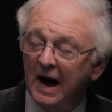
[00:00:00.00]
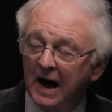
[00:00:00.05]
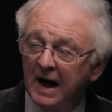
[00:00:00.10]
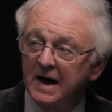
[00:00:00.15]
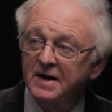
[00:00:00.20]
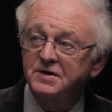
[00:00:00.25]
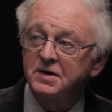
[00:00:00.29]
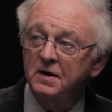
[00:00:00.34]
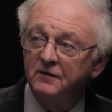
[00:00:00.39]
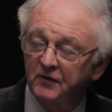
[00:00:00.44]

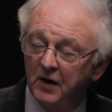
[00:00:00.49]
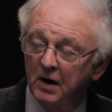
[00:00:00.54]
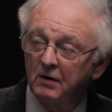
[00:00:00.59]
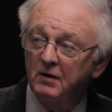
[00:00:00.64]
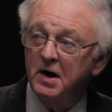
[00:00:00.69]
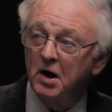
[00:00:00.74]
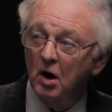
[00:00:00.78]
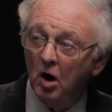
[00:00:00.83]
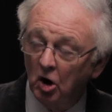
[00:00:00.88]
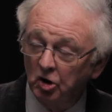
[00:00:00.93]
has a
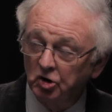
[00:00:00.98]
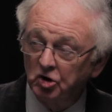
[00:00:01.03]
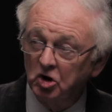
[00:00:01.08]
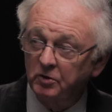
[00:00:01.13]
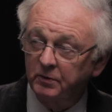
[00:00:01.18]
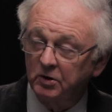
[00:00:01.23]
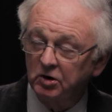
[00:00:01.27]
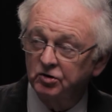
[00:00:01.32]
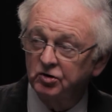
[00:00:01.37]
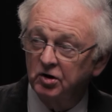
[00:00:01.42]
very
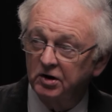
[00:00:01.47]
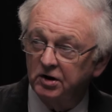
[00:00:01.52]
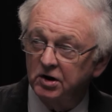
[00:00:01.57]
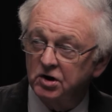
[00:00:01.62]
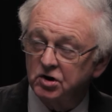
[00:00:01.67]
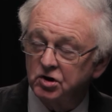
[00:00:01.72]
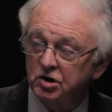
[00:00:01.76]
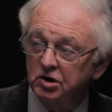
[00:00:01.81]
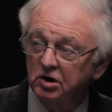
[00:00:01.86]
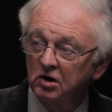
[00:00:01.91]
honourable
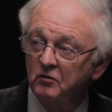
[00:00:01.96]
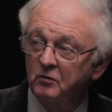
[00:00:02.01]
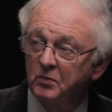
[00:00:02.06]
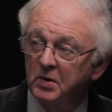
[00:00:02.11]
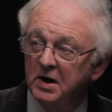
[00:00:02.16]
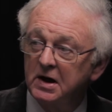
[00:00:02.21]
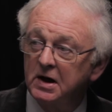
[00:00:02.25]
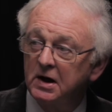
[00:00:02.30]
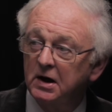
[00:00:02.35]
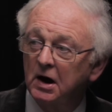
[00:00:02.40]
tradition of
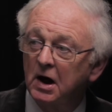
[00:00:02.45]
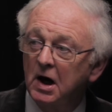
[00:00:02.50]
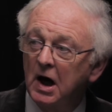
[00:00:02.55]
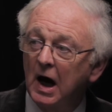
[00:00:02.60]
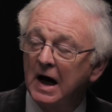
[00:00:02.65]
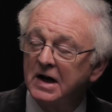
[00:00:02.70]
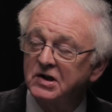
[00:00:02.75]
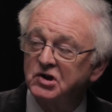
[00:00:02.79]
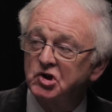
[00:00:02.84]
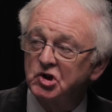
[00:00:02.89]
being
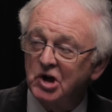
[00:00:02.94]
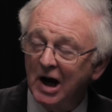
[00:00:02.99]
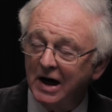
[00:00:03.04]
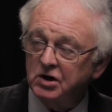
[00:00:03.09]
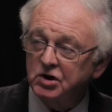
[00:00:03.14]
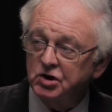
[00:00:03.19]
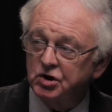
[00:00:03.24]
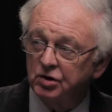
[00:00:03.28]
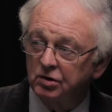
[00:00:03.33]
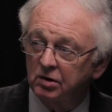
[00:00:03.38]
a
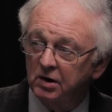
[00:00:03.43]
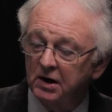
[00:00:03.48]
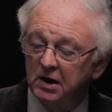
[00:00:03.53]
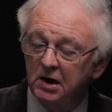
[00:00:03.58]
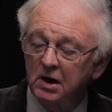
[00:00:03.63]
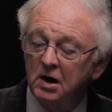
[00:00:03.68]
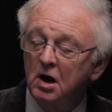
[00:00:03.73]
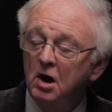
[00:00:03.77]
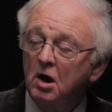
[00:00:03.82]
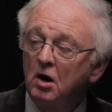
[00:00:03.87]

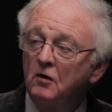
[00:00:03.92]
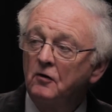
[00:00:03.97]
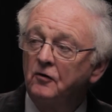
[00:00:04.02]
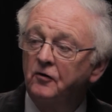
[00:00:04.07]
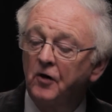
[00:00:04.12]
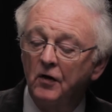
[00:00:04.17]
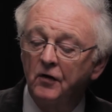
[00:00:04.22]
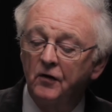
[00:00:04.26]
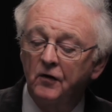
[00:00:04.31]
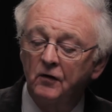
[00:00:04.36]
sanctuary
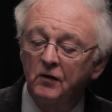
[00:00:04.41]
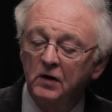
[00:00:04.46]
for